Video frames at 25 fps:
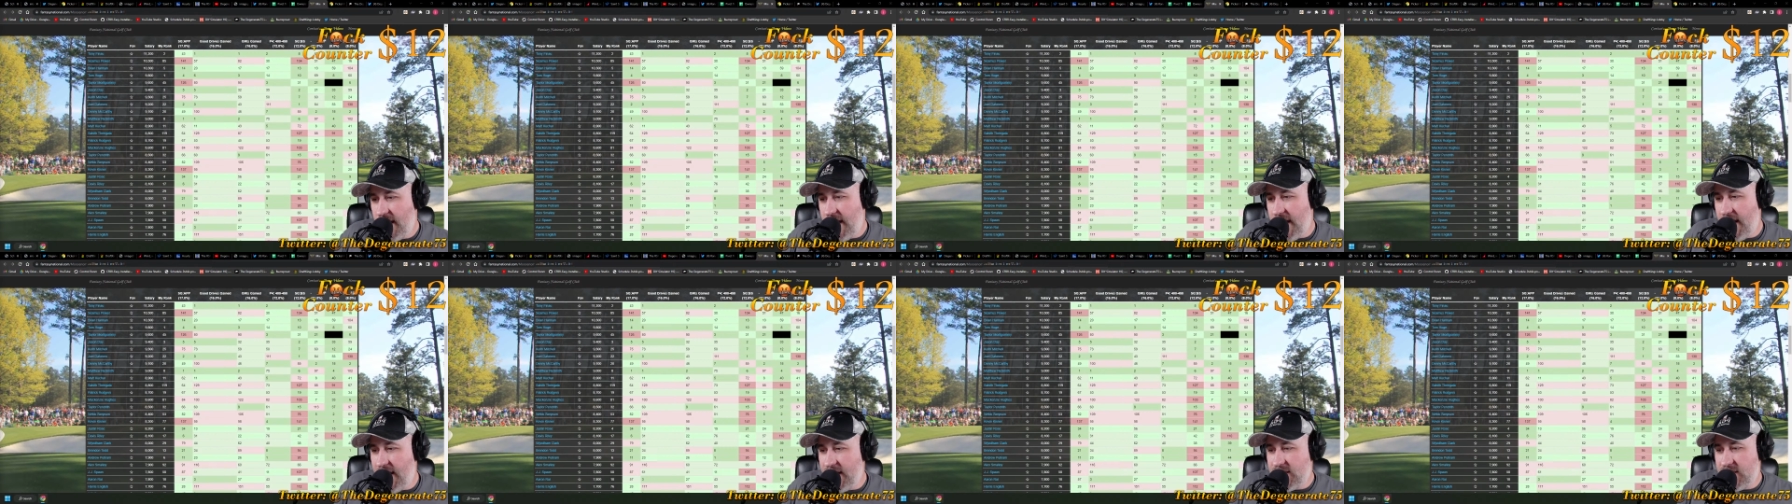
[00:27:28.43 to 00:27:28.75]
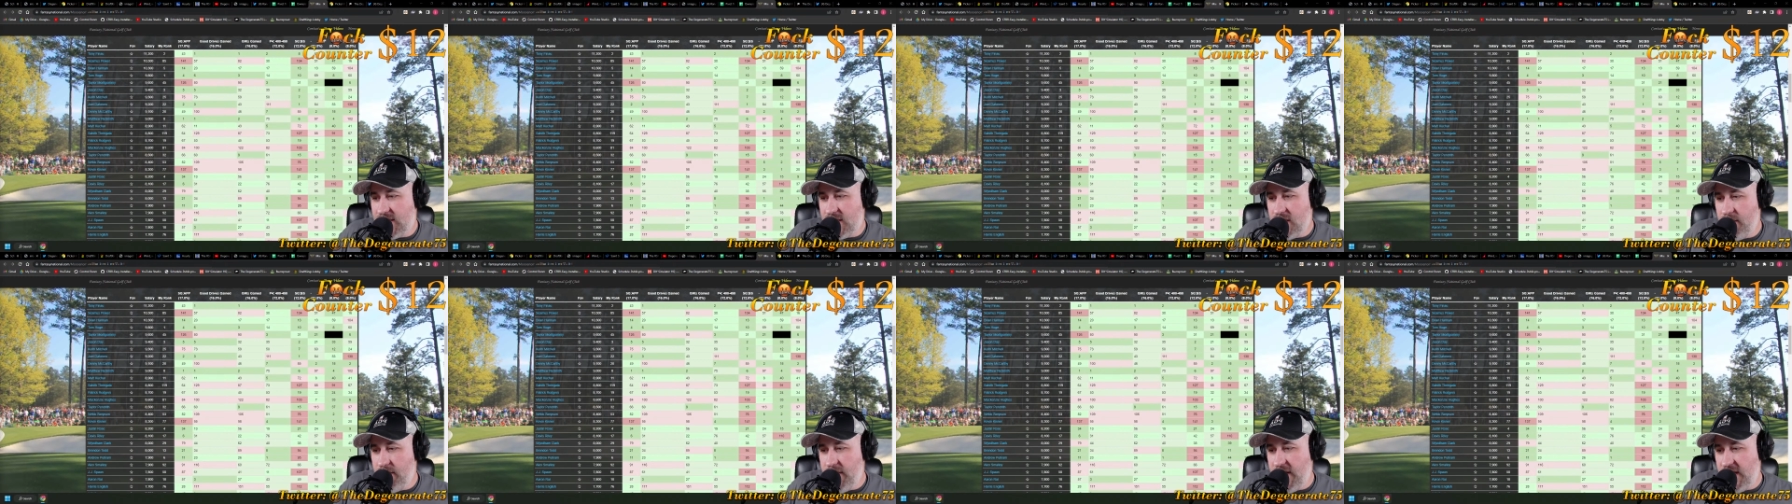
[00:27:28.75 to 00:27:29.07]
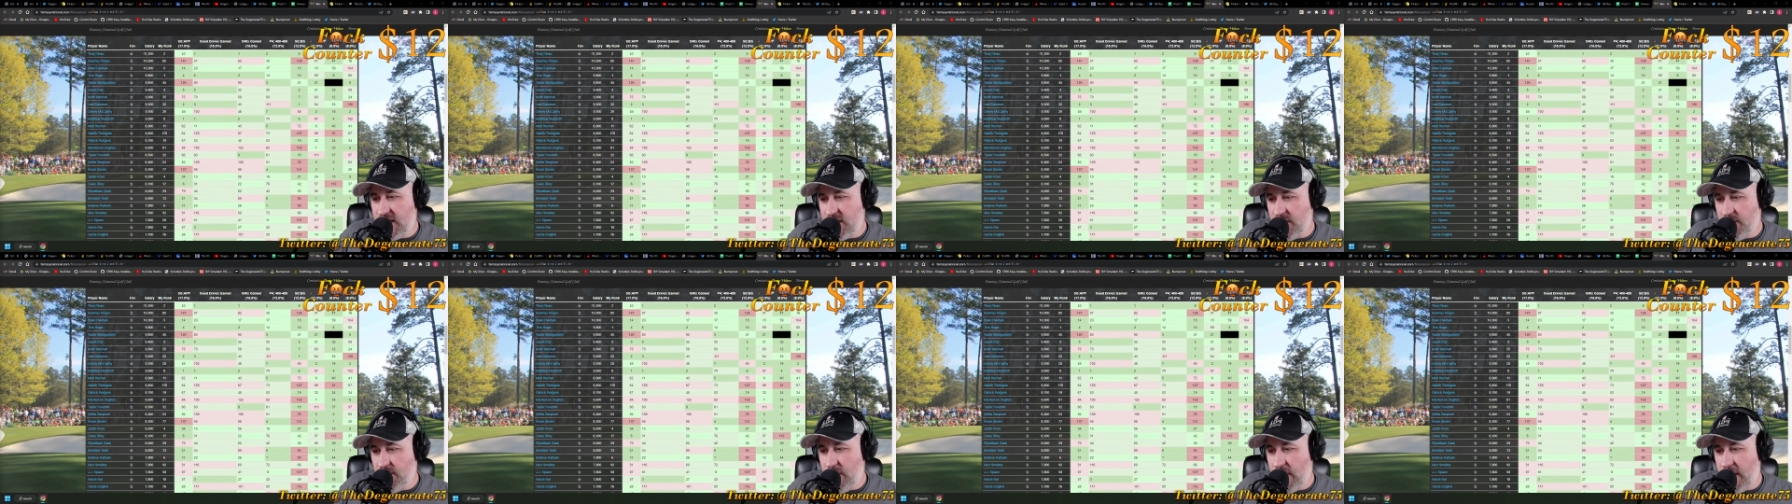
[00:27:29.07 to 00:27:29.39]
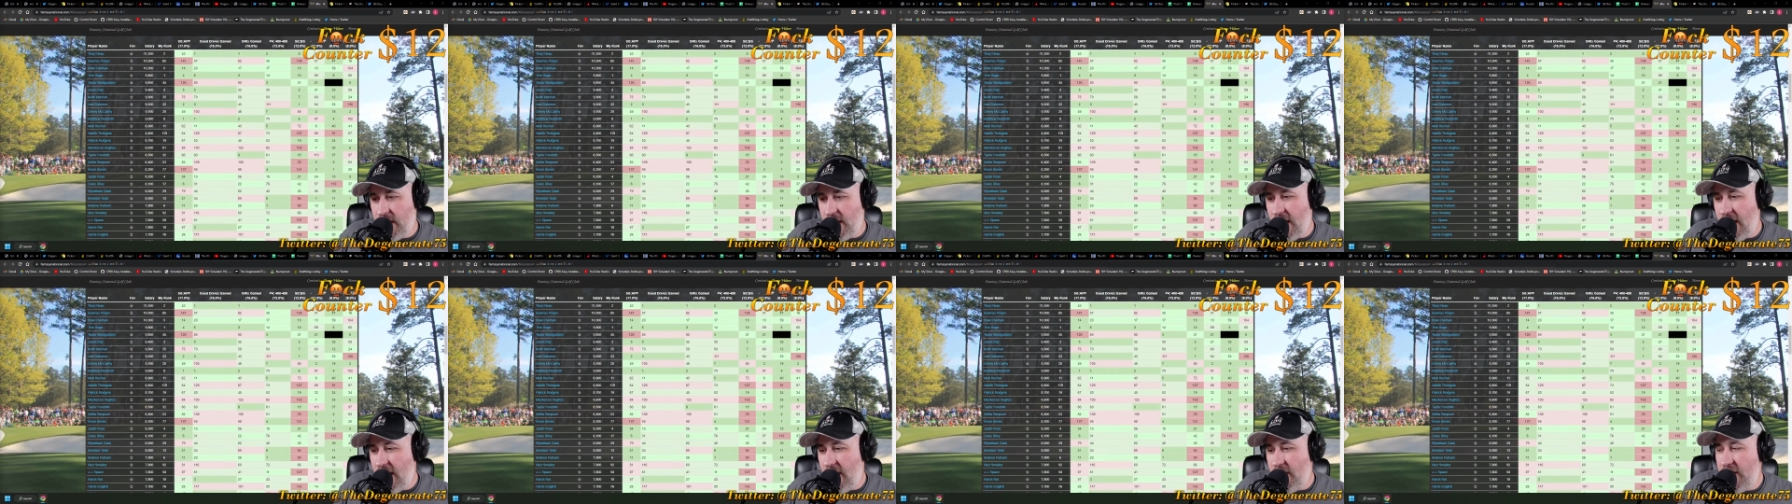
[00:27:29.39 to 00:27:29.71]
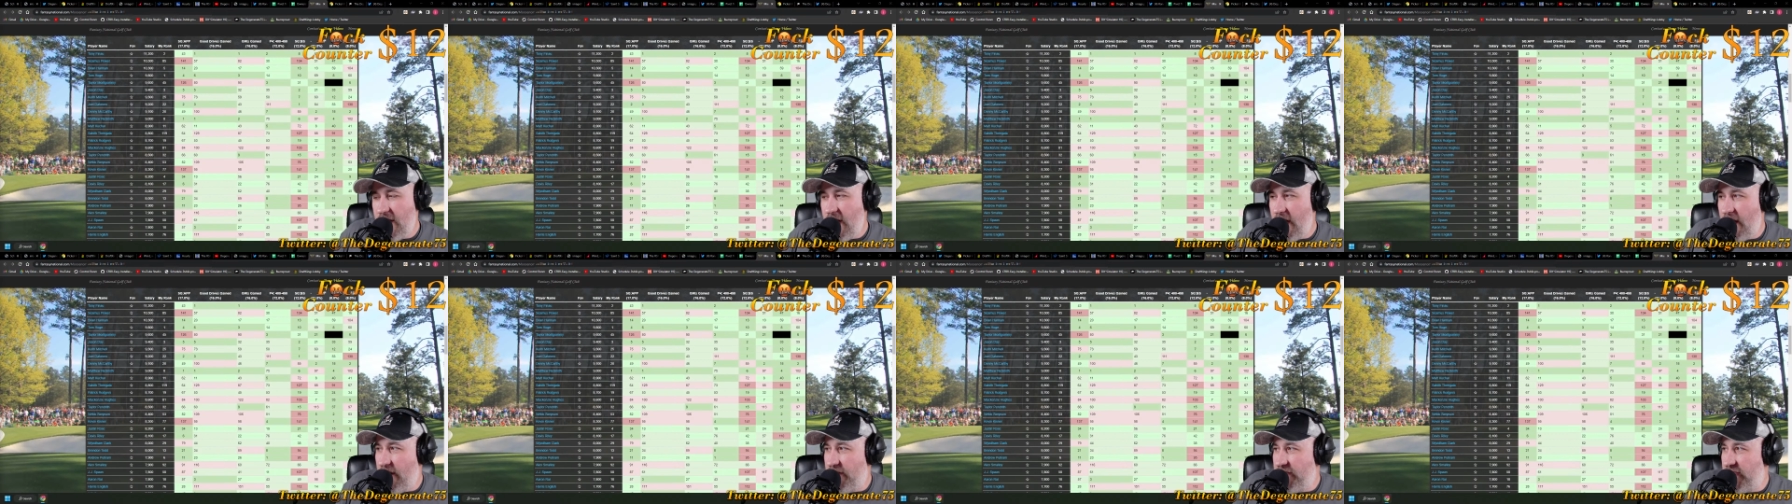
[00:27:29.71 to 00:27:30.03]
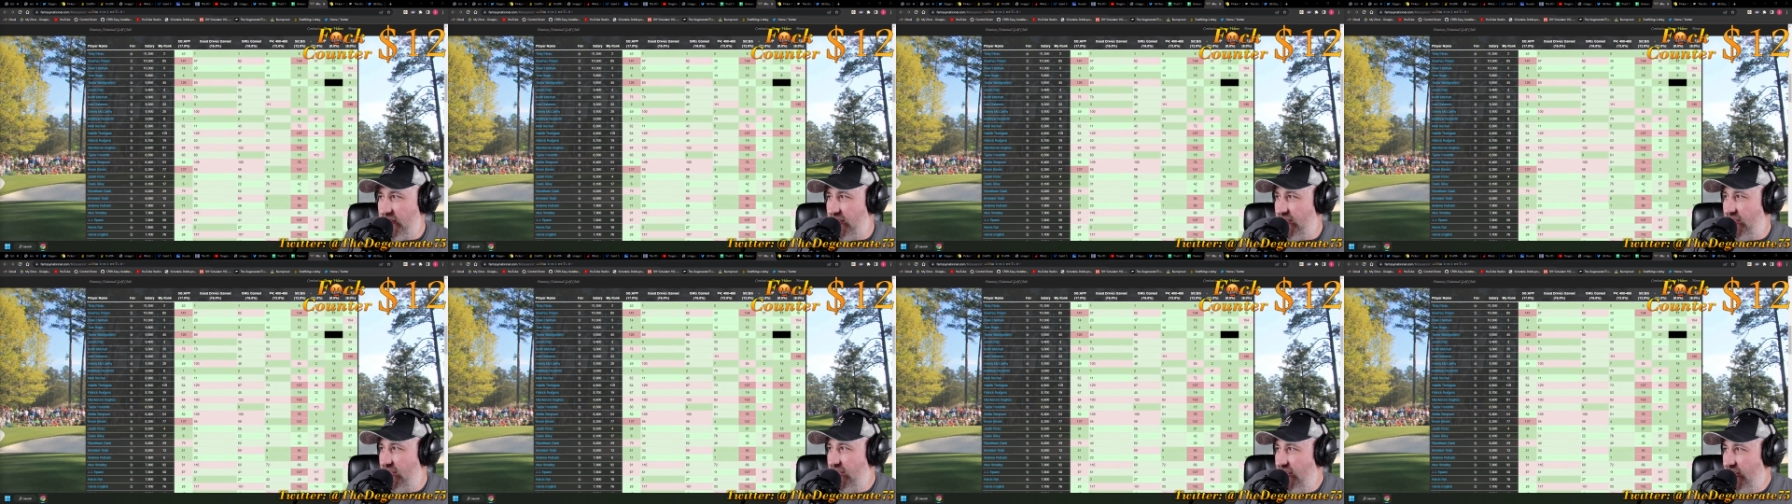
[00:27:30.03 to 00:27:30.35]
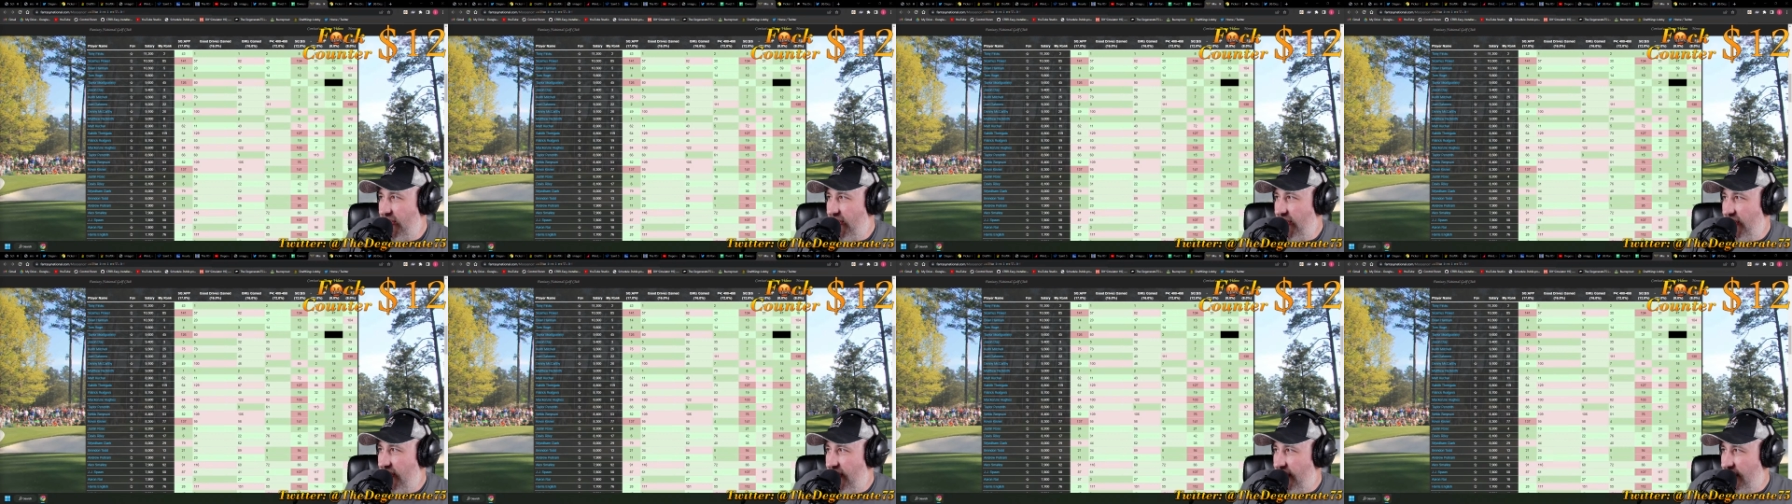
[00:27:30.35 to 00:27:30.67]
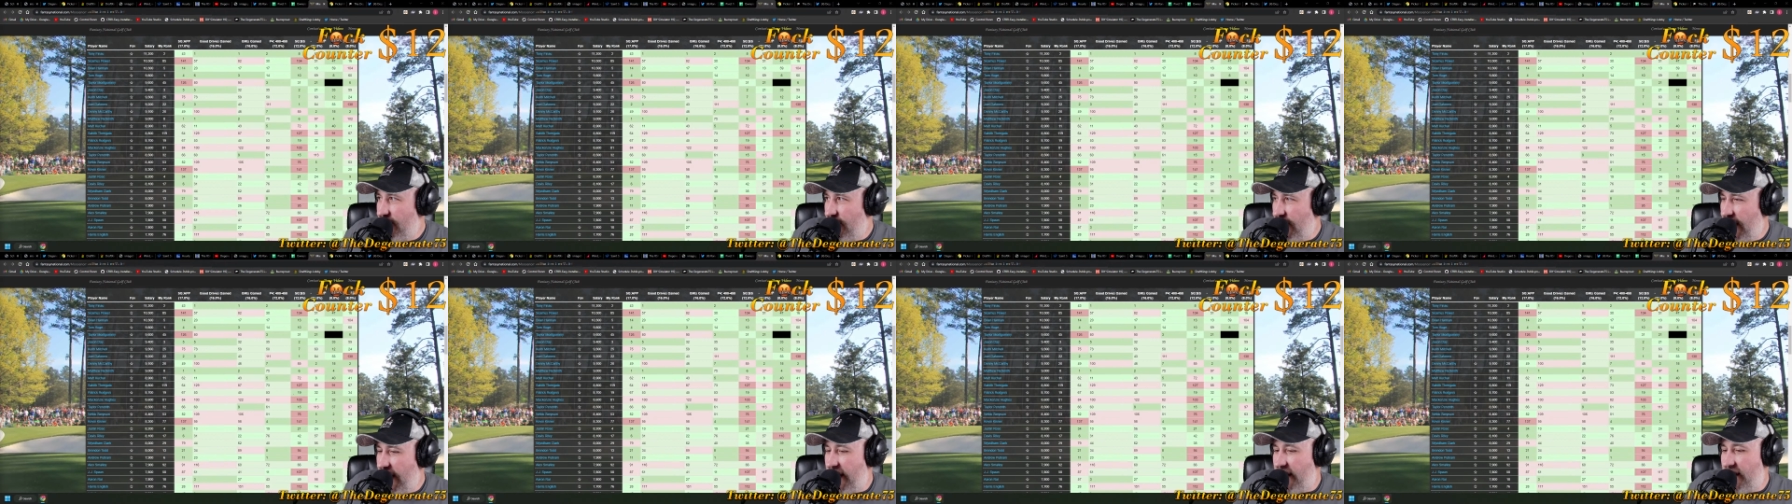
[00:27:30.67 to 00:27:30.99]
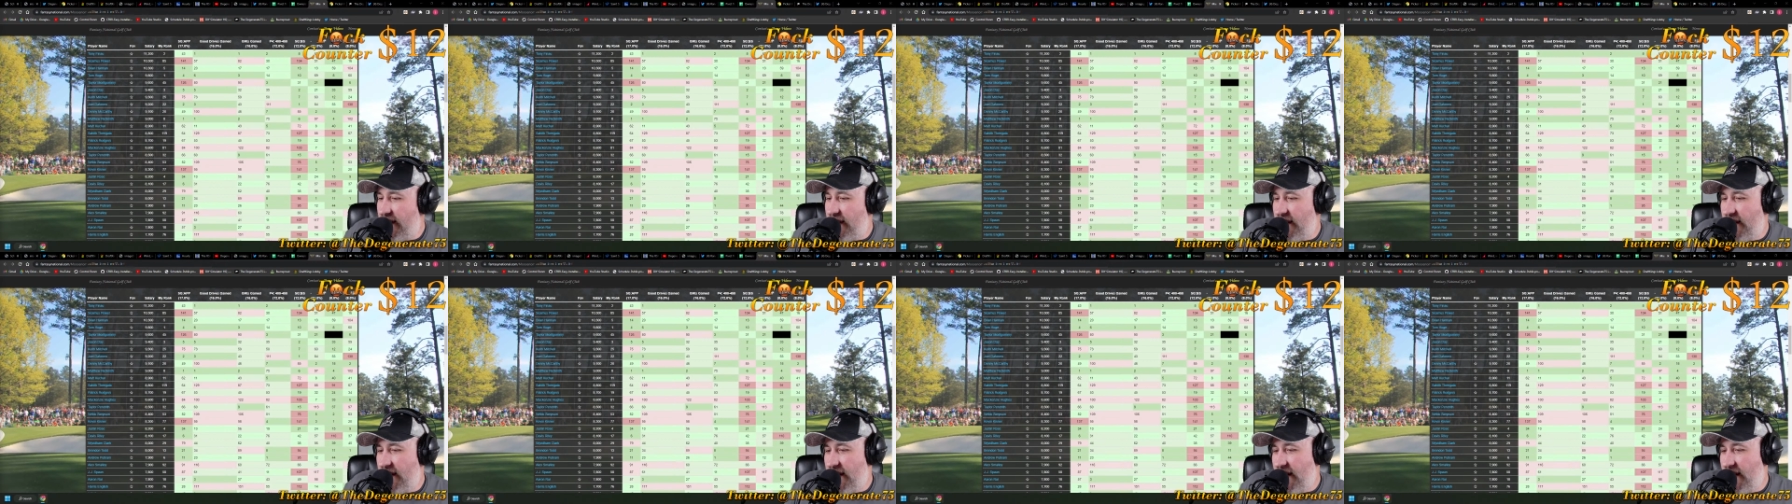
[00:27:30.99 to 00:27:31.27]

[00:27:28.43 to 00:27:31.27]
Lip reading: Exclamation point. Oh, no. Wait.